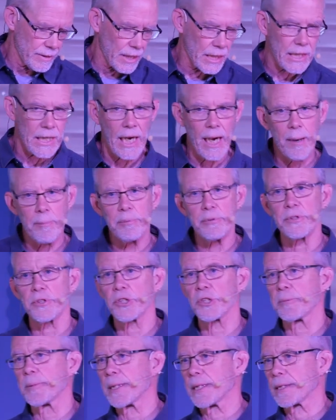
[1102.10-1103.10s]

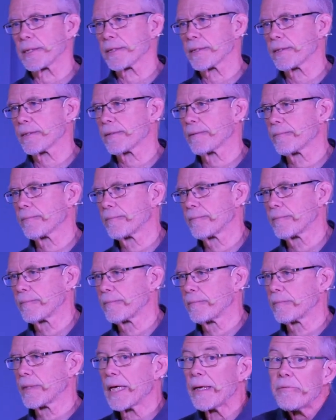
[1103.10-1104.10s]
accomplishments,
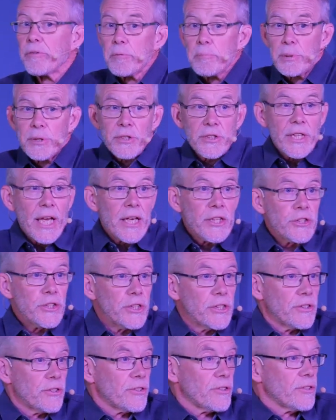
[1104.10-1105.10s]
even
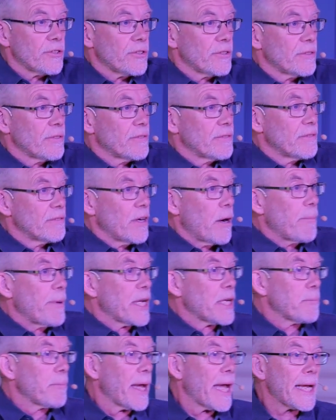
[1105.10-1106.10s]
possessions, a
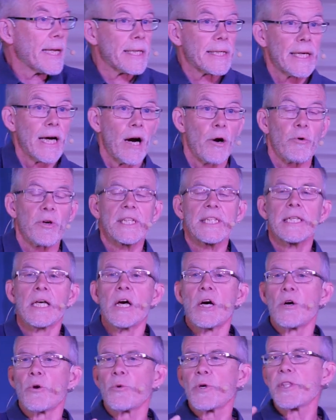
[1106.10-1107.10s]
big bank account.
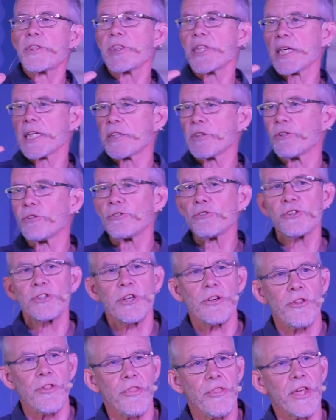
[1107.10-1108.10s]
We think those
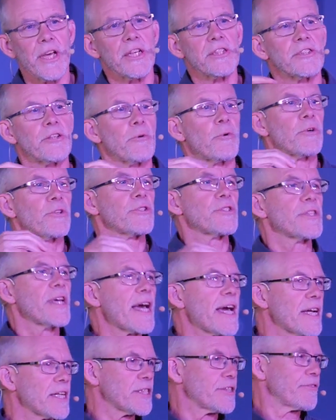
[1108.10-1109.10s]
are the things that will
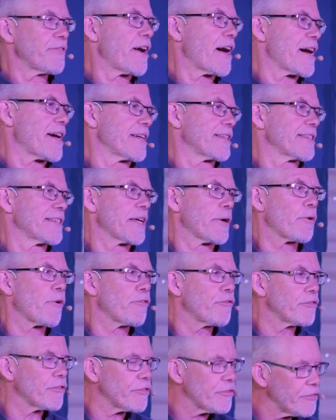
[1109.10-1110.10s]
satisfy us, that
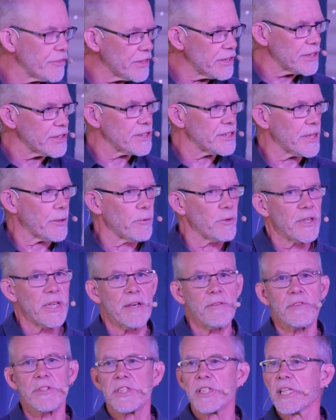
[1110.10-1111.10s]
will fulfill us, that will
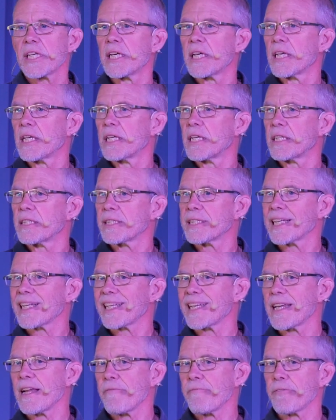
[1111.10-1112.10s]
give us
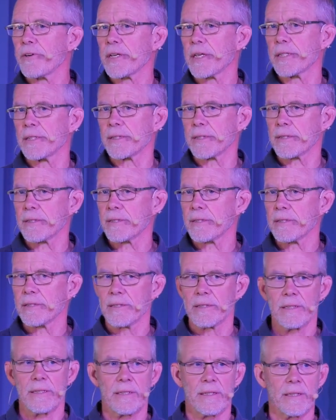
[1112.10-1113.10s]
significance,
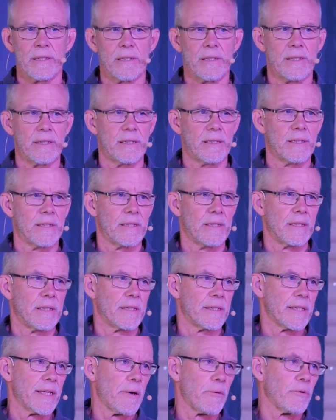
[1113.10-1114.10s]

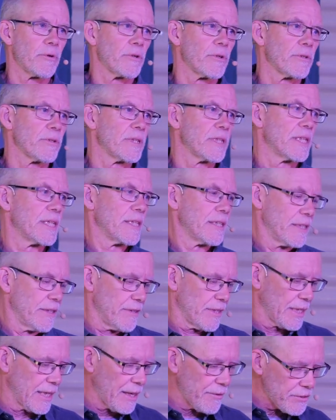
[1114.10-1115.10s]
that will
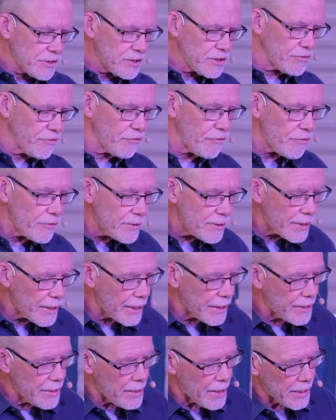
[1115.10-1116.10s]
give us
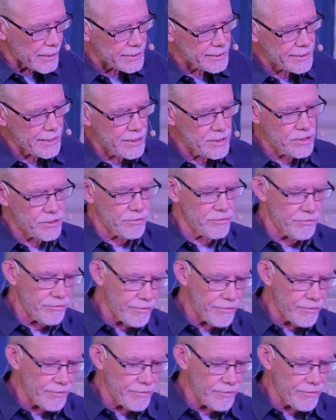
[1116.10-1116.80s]
a sense of